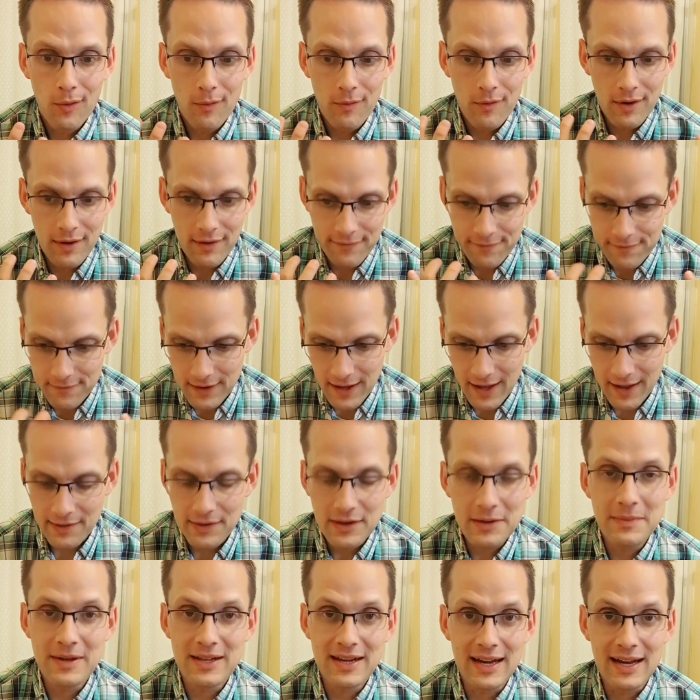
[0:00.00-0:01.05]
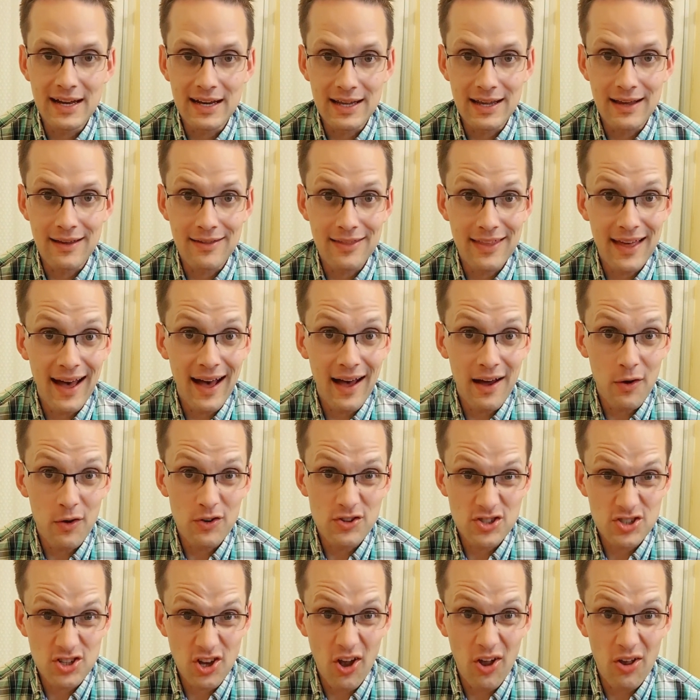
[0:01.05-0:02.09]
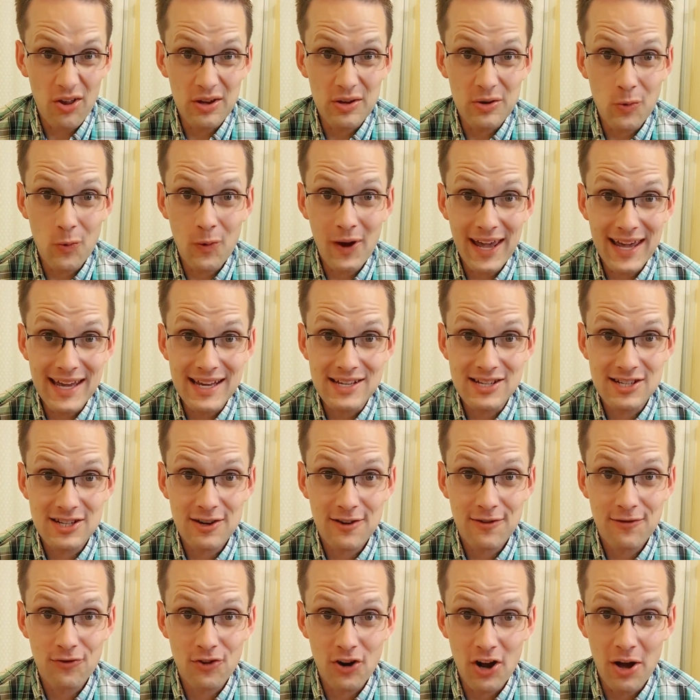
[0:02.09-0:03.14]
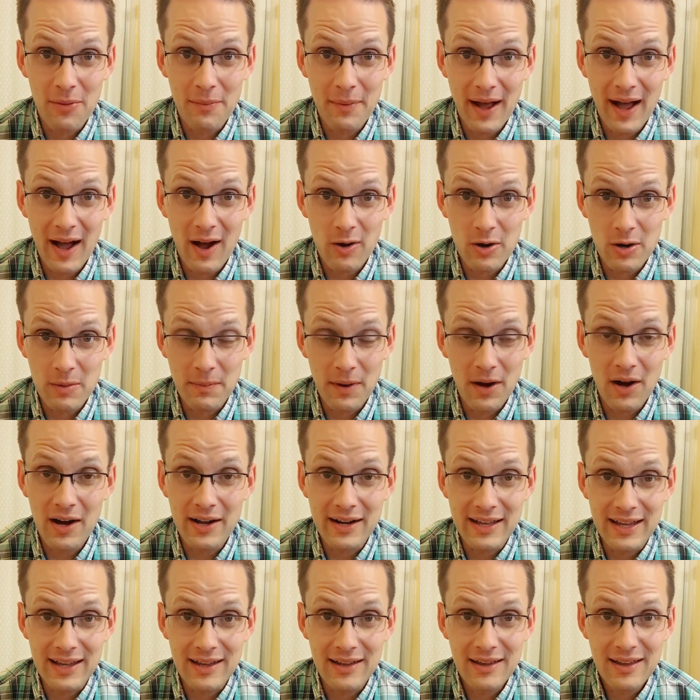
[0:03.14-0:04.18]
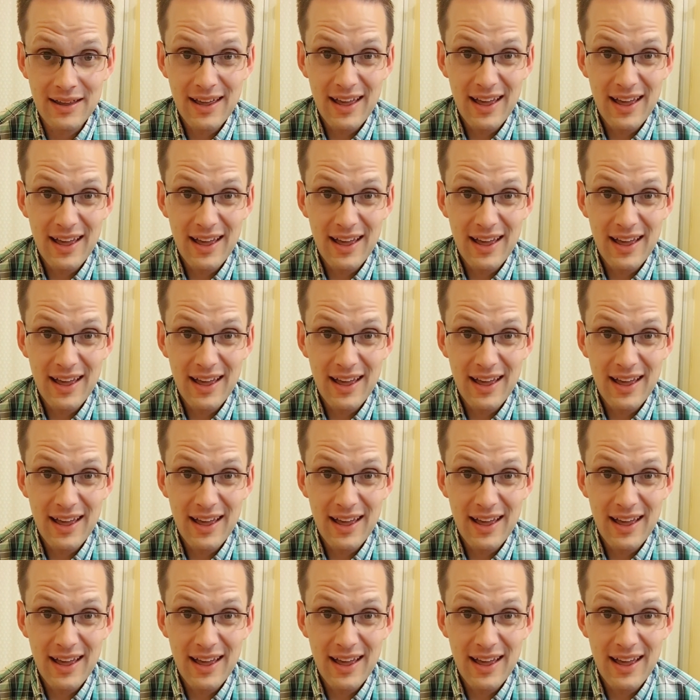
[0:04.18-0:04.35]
of eliminating that solid waste from our body.